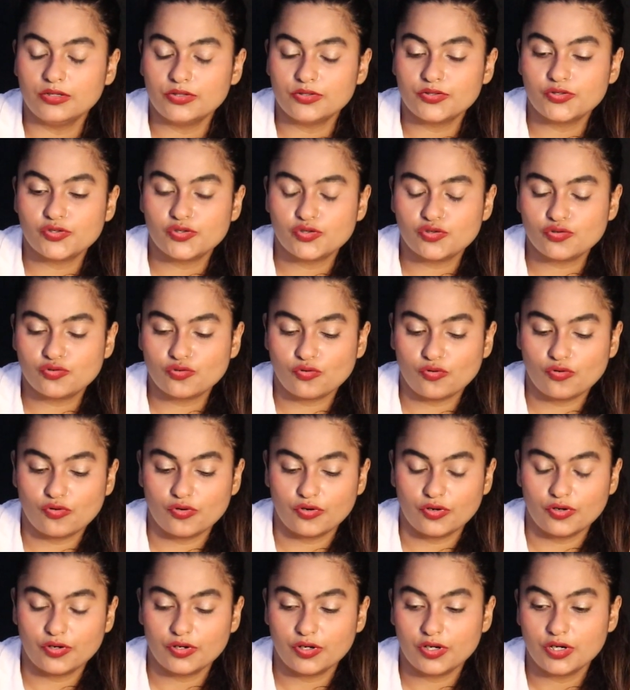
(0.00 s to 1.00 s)

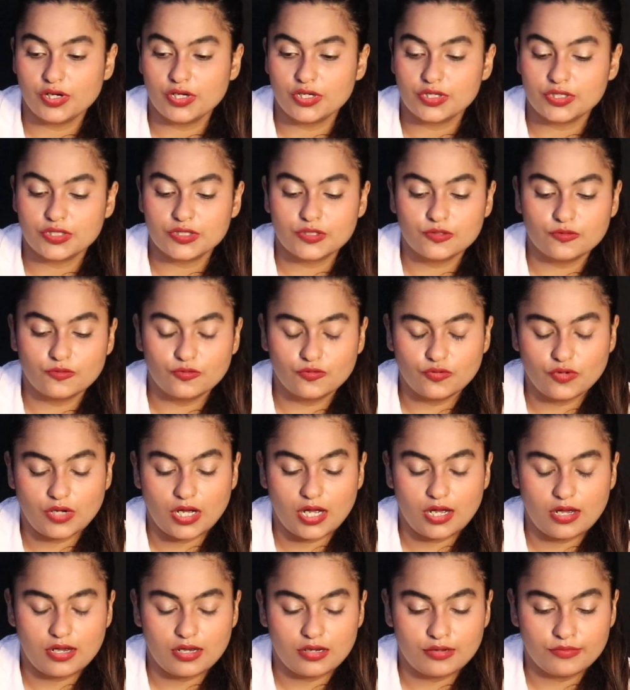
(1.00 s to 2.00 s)
Sure. So
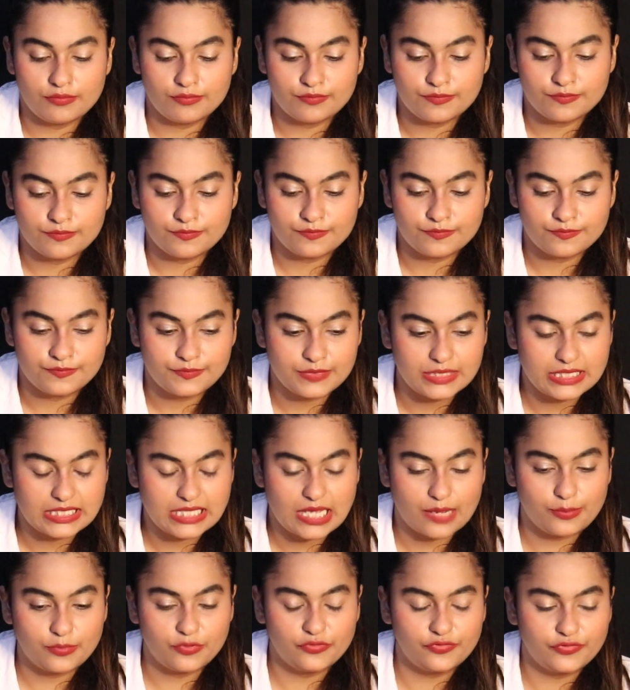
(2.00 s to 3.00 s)

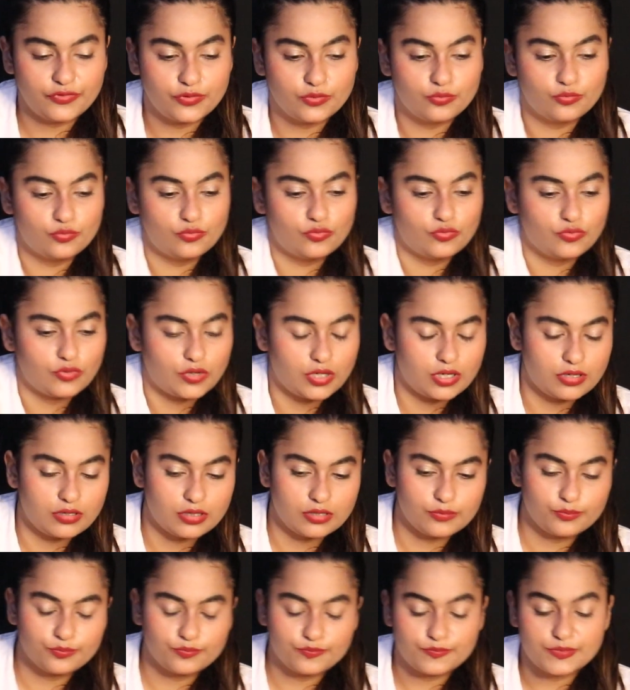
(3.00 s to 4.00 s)
some of
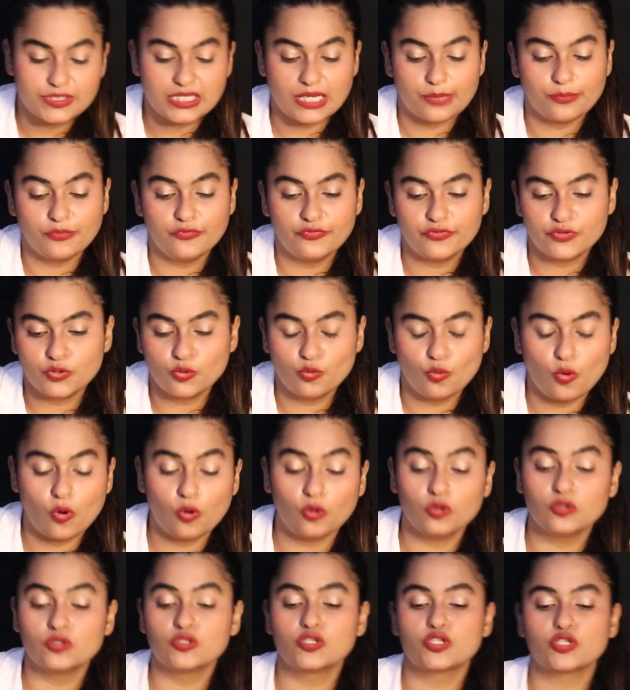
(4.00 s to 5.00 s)
you
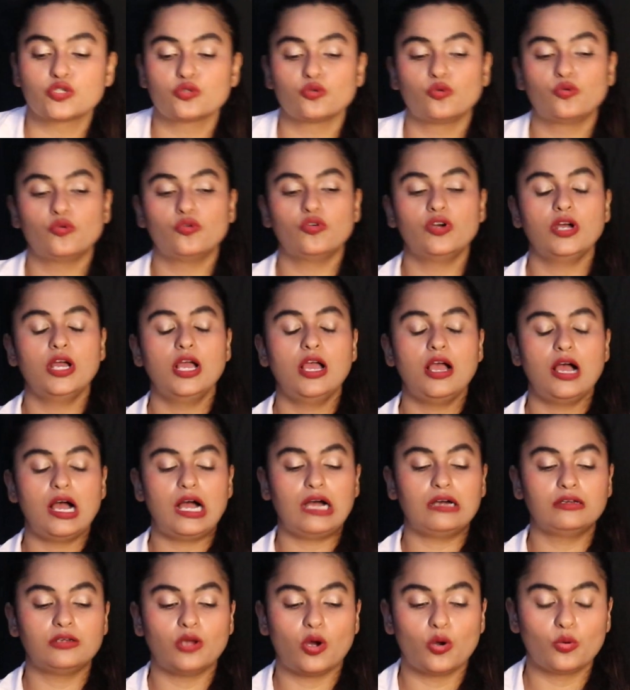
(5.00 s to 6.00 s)
also,
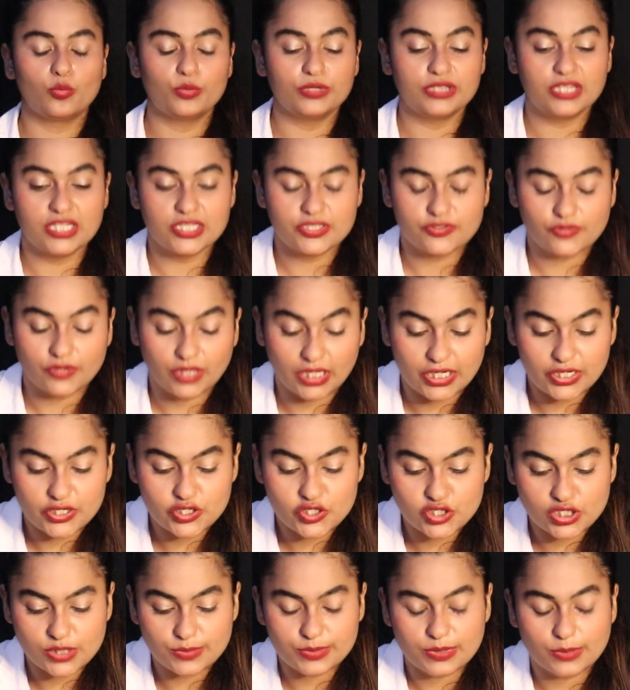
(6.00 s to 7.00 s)
along with this
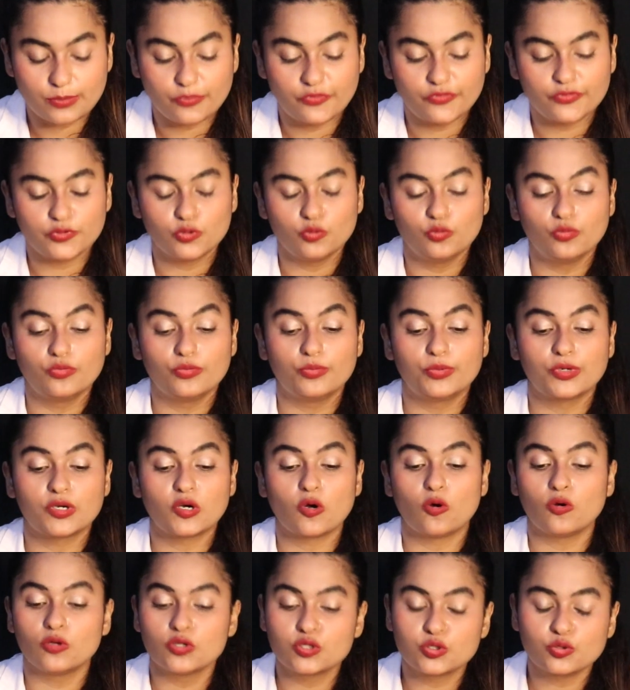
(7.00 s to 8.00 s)
relationship, some of you
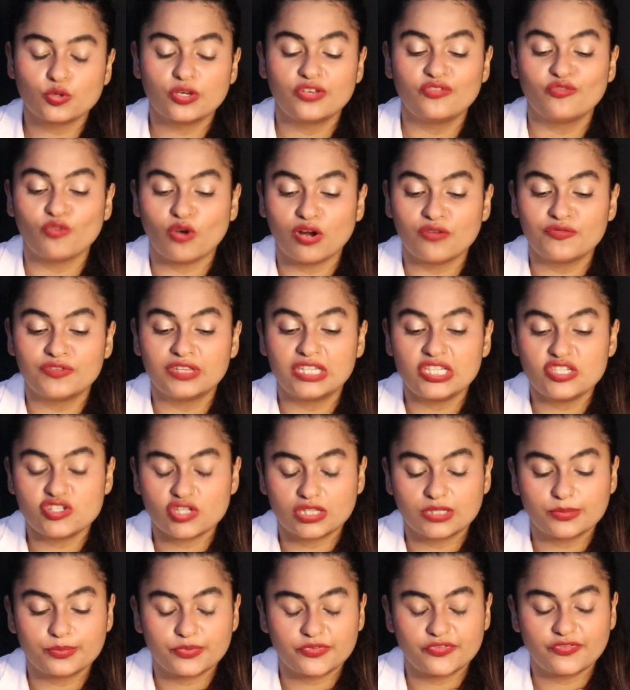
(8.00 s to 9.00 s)
were also involved with each
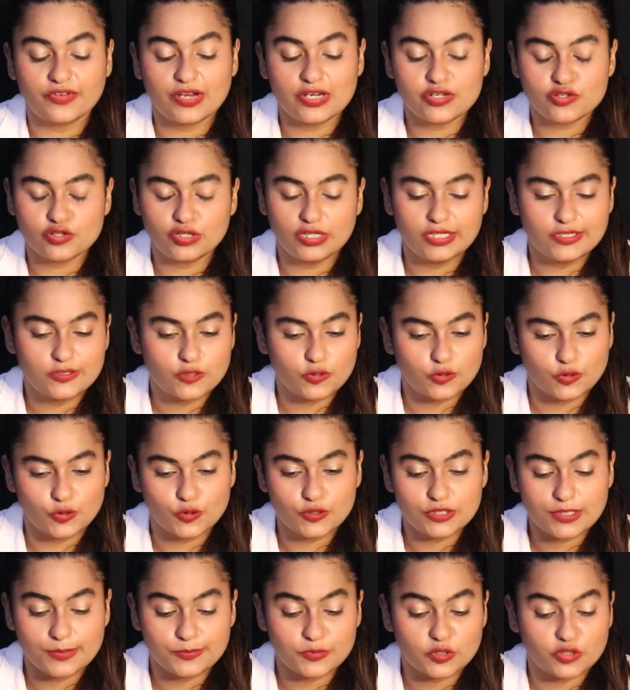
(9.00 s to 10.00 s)
other professionally. So
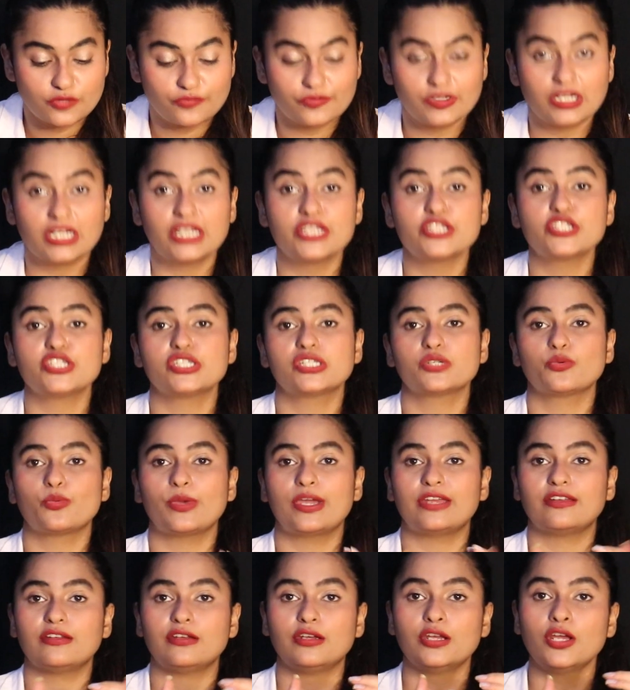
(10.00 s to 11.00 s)
some sort of relationship
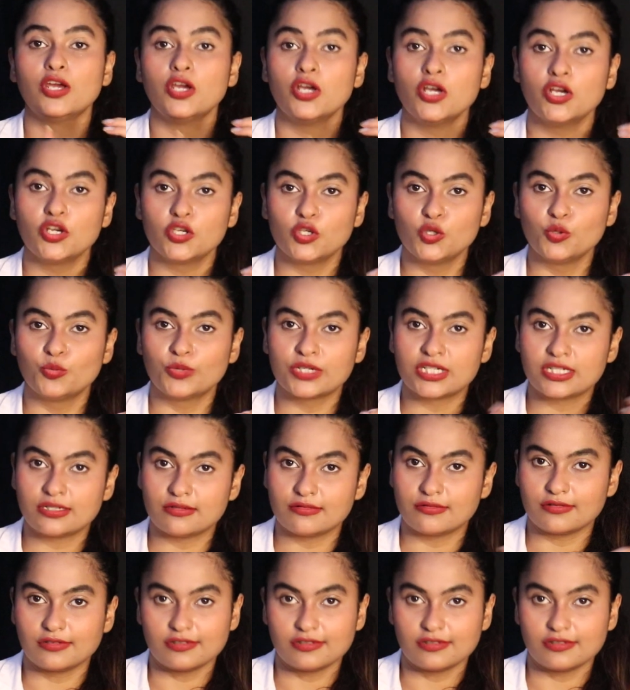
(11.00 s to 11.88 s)
wherein you were